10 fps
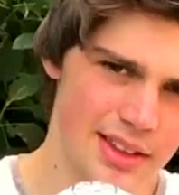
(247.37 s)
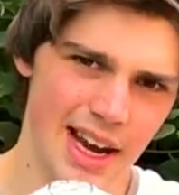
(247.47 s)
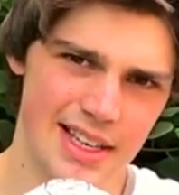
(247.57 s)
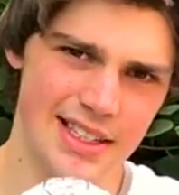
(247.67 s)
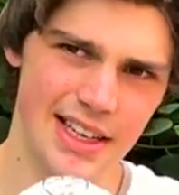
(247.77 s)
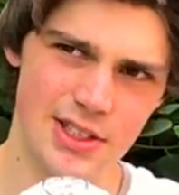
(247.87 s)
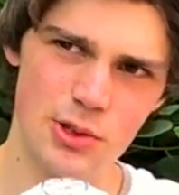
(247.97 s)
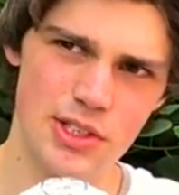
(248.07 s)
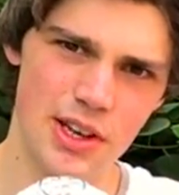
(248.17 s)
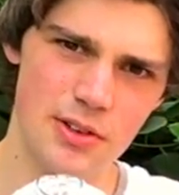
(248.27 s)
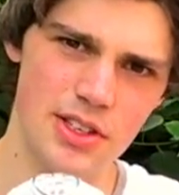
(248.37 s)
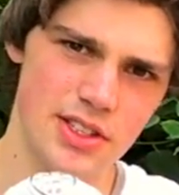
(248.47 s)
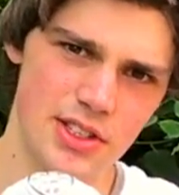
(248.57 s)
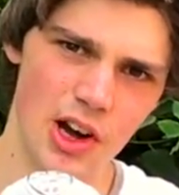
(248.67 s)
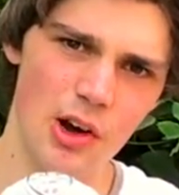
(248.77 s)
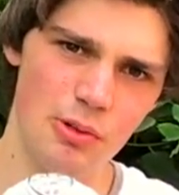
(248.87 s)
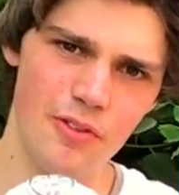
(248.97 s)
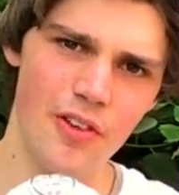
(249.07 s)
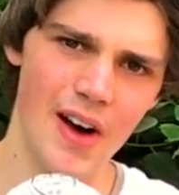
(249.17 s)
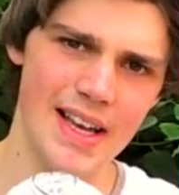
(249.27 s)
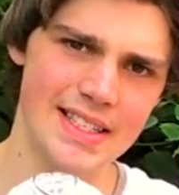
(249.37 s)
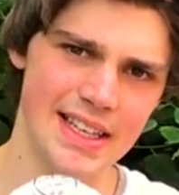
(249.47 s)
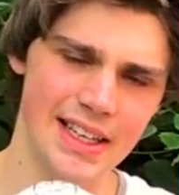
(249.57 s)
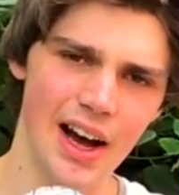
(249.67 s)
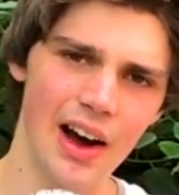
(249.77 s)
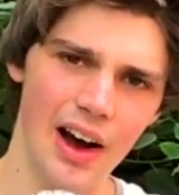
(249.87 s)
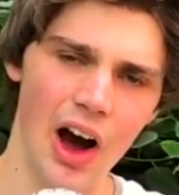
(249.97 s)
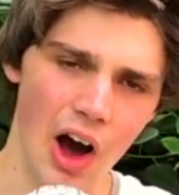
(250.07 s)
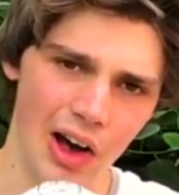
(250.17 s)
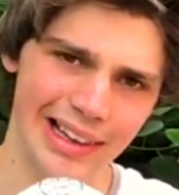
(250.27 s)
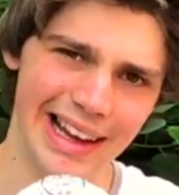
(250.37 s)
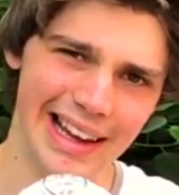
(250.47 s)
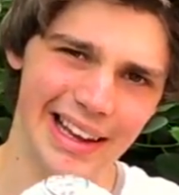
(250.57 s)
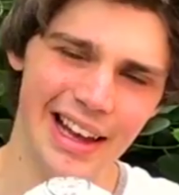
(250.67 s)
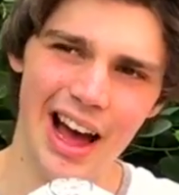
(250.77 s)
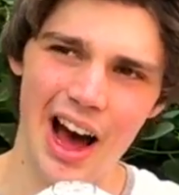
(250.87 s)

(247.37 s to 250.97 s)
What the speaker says: The next thing is also to start revising early.